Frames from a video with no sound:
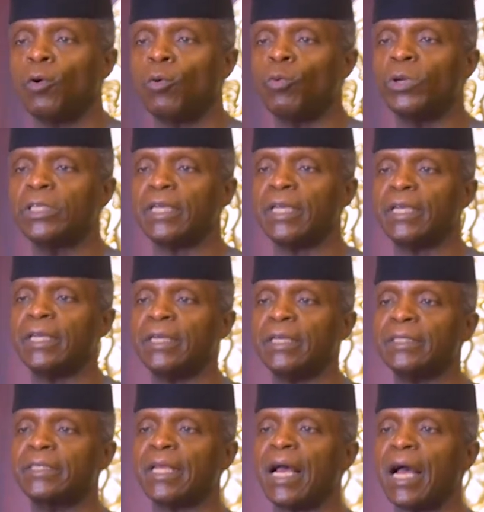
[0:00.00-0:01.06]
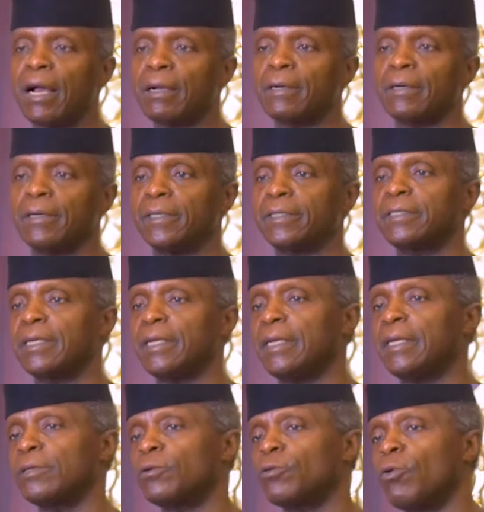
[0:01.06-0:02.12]
which is anchored
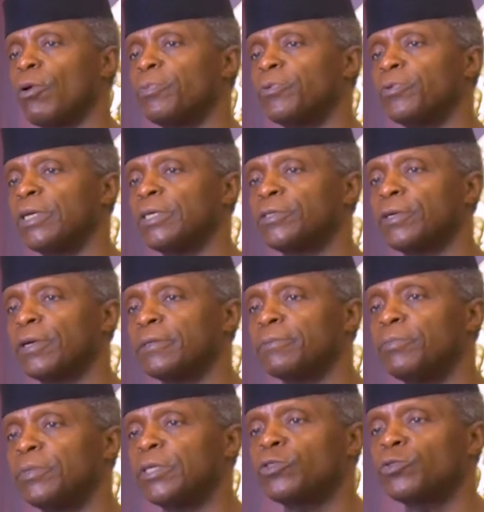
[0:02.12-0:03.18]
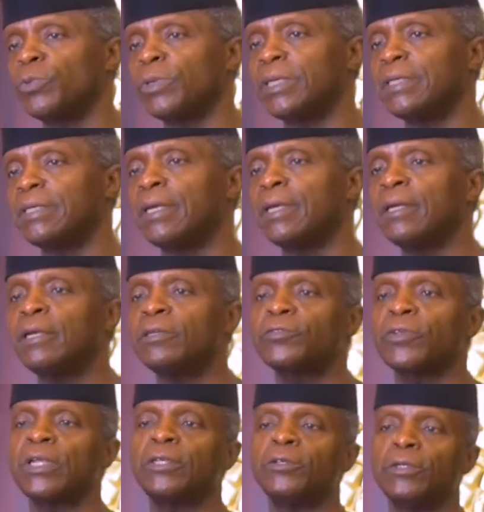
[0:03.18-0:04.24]
in cooperation between
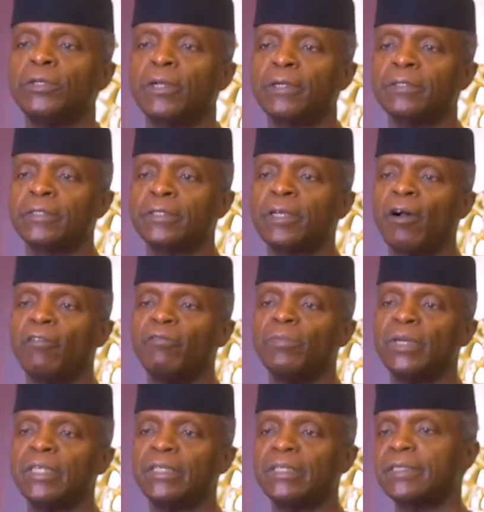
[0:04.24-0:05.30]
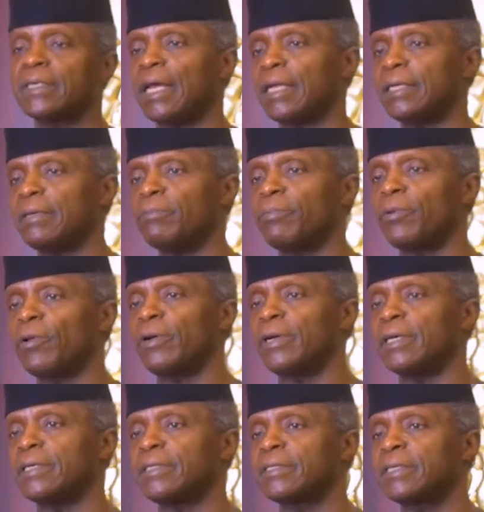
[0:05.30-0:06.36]
trade unions, governments, and
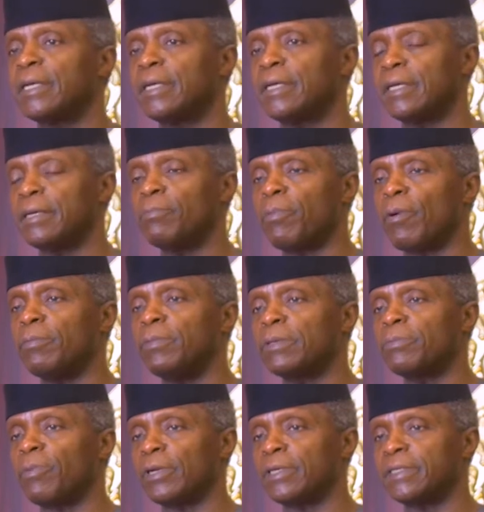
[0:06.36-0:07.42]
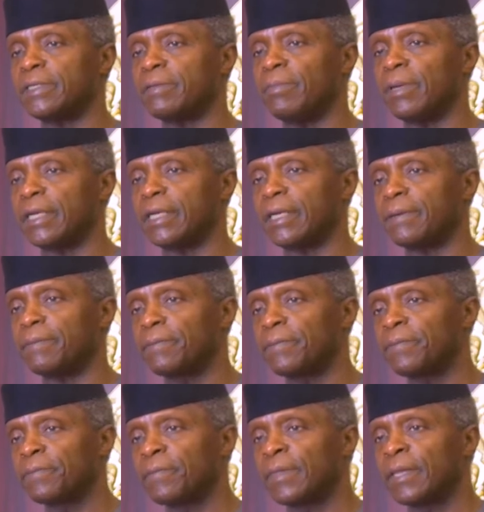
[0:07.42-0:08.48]
employers in public policy making.
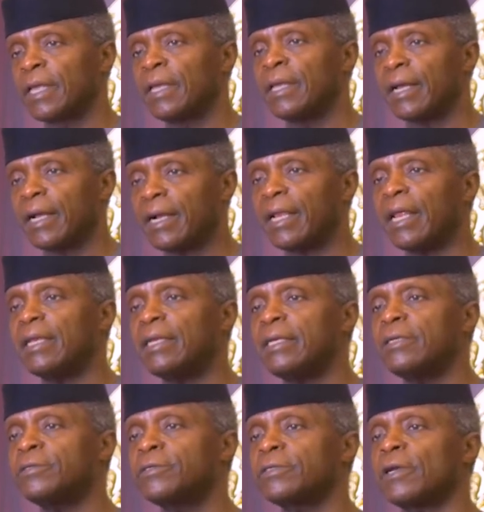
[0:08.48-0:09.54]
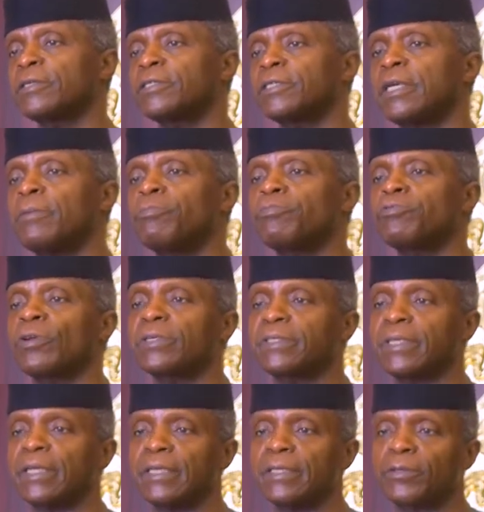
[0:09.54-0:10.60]
Clearly, such a
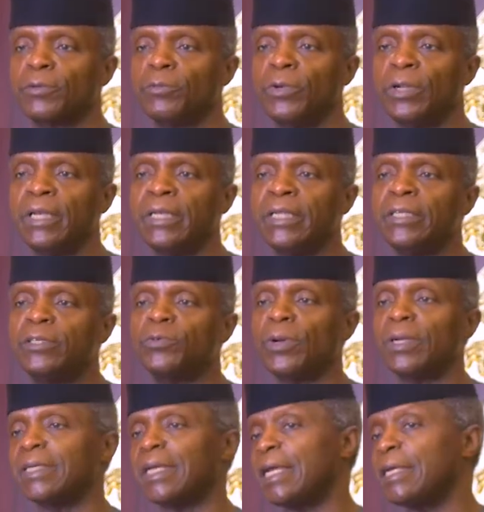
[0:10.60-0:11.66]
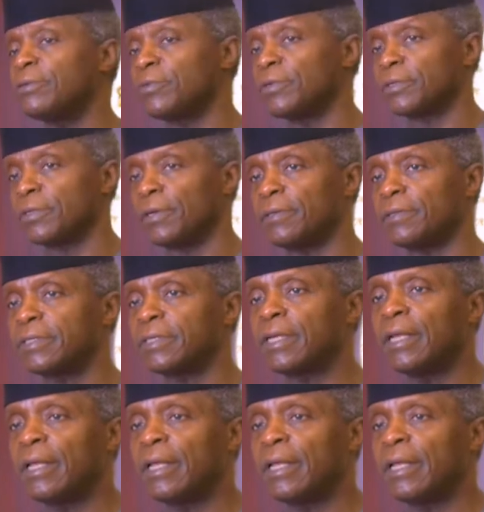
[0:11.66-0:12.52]
process will lead to an end result